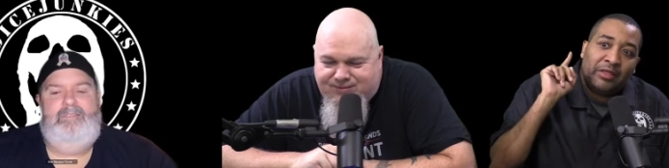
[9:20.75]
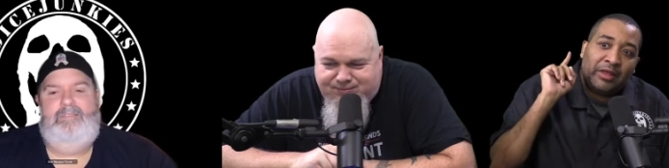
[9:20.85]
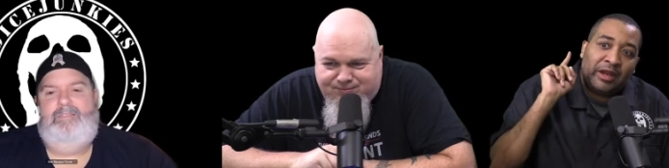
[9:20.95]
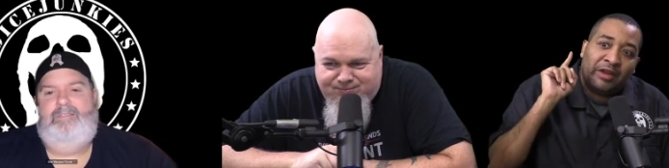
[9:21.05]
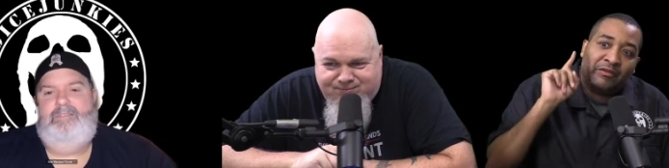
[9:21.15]

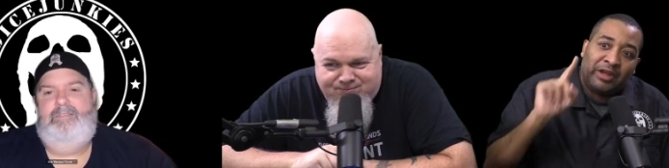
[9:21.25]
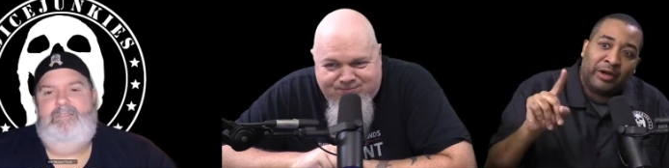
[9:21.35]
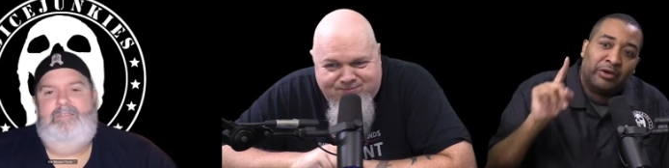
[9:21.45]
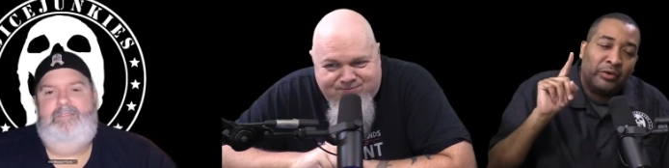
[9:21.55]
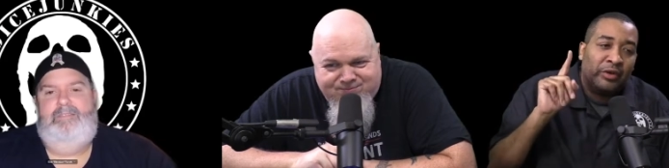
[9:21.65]
Speaker 1: if they're
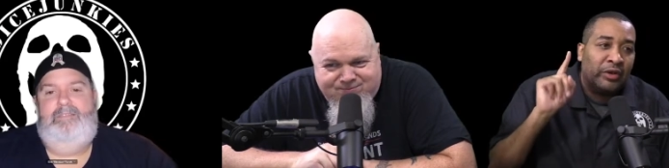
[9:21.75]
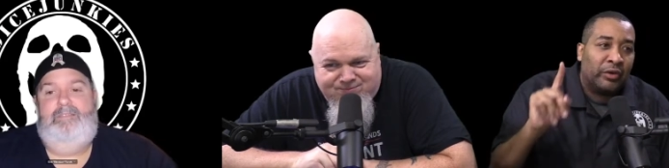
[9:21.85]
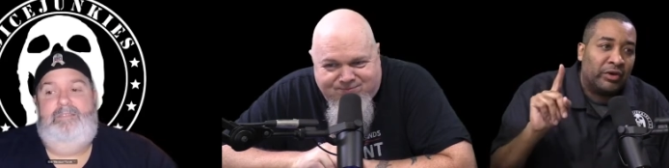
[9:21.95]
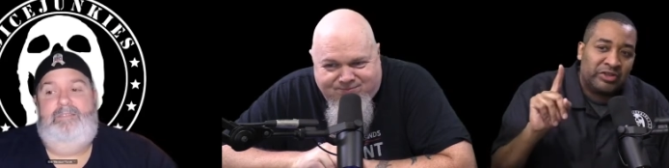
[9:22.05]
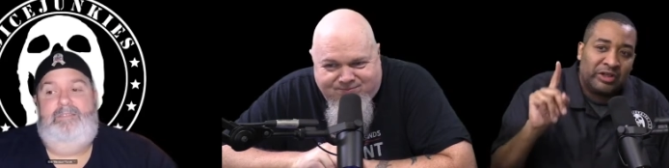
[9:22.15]
doing the
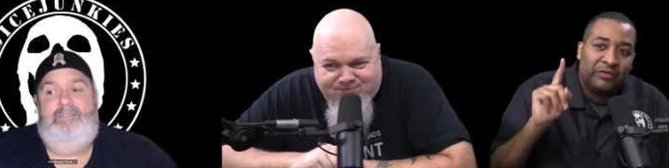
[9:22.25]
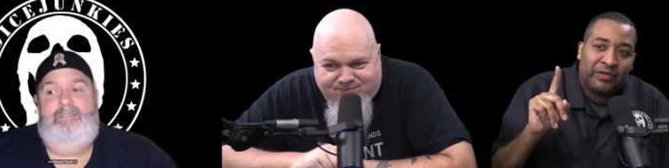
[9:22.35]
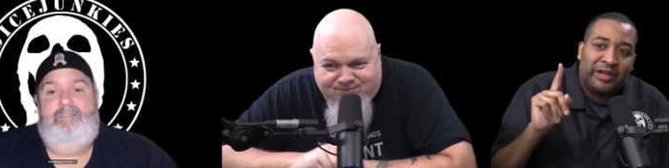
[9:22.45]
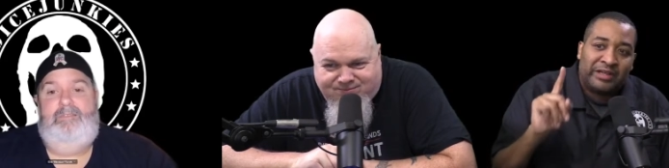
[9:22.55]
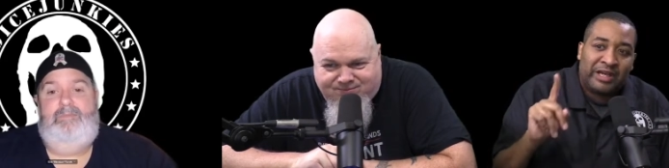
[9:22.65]
origin of the
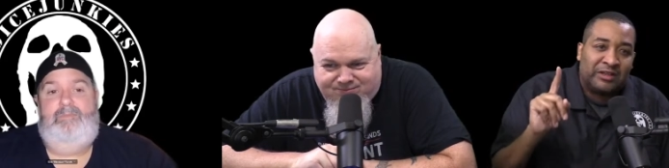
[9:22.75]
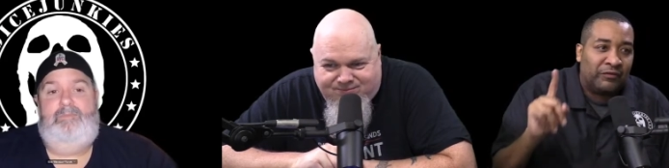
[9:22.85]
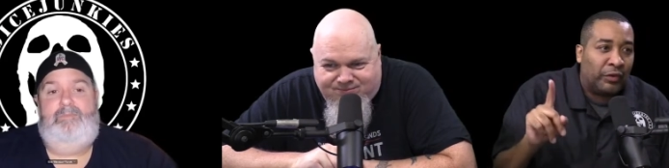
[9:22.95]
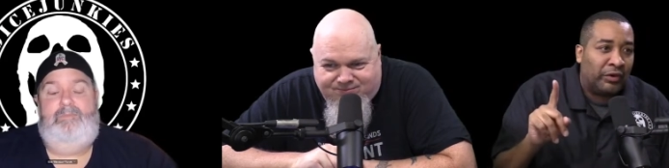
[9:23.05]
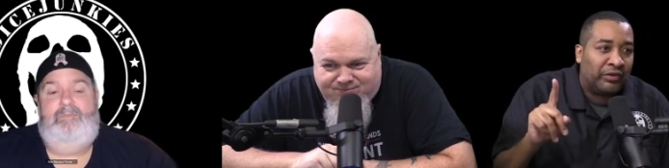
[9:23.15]
Fantastic
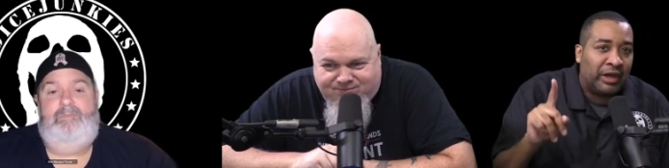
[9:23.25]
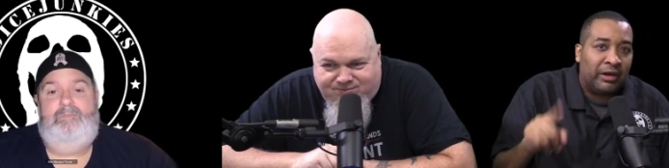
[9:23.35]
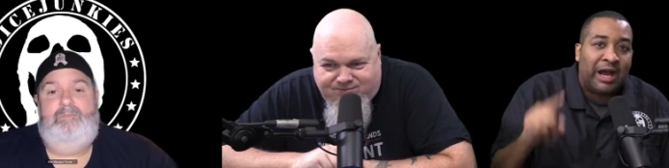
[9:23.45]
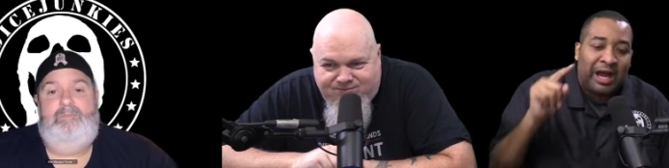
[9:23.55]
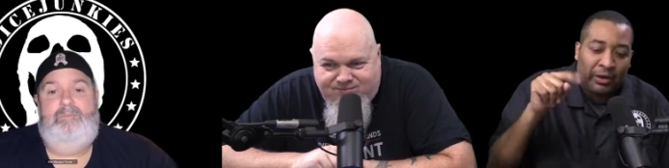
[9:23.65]
Four there,
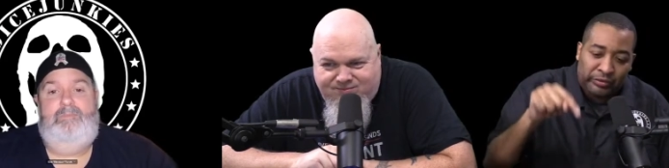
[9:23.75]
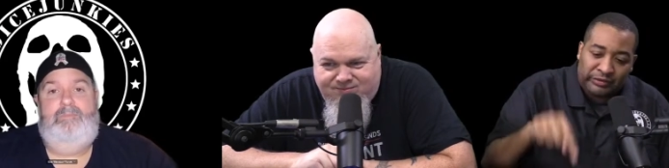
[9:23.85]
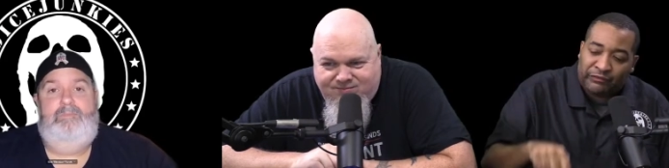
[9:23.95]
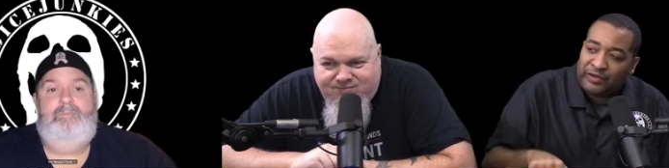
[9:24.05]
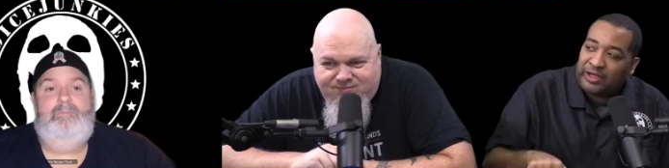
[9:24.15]
I will
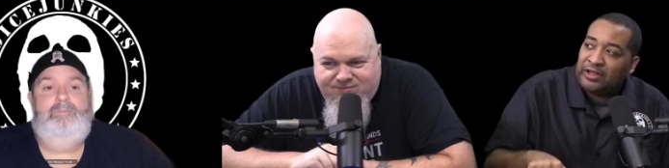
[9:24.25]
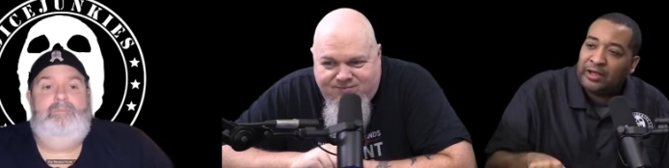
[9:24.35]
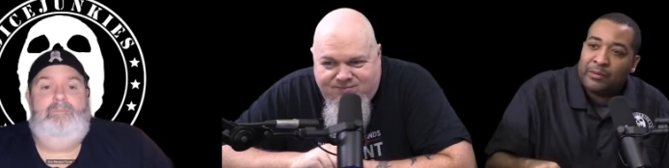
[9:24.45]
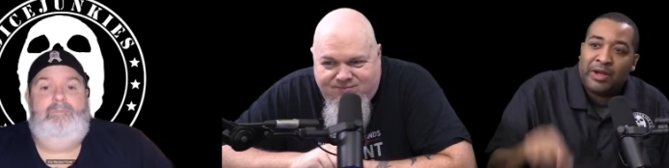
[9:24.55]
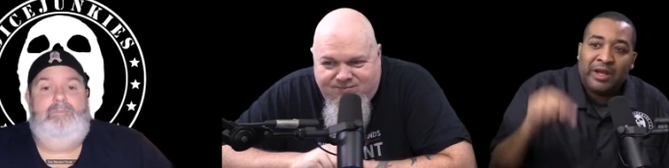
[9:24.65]
defend
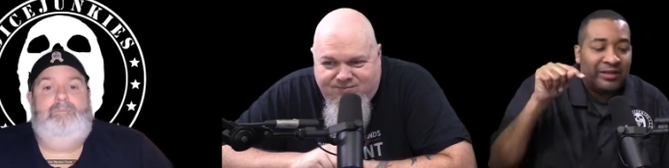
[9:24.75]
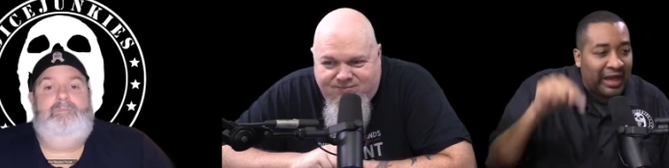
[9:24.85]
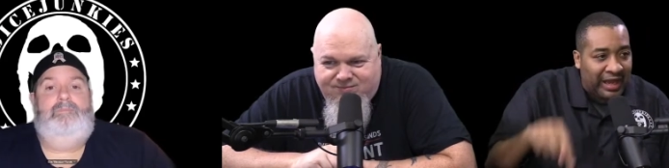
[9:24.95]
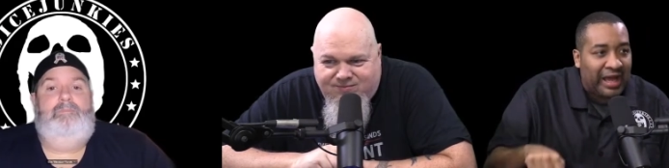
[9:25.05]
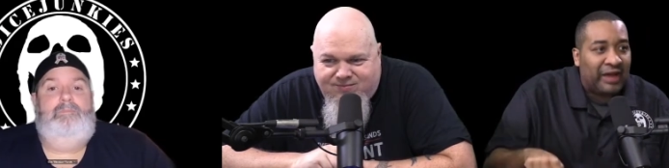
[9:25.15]
them. They
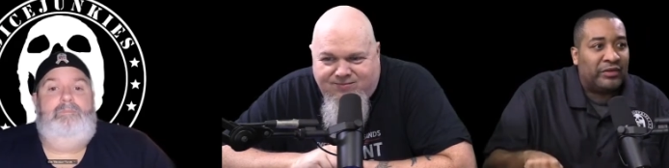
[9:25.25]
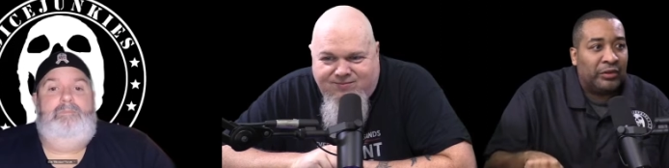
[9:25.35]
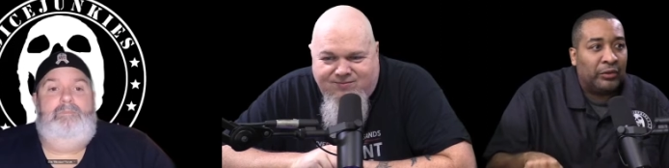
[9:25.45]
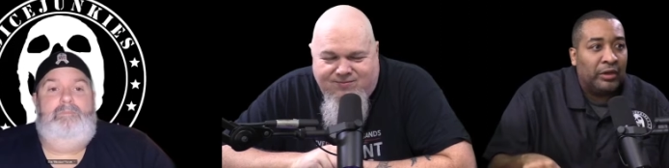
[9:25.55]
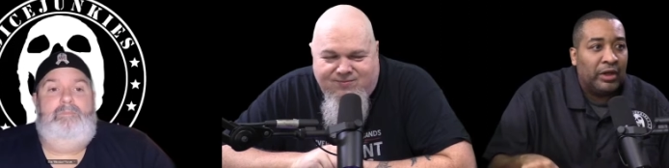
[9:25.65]
have to.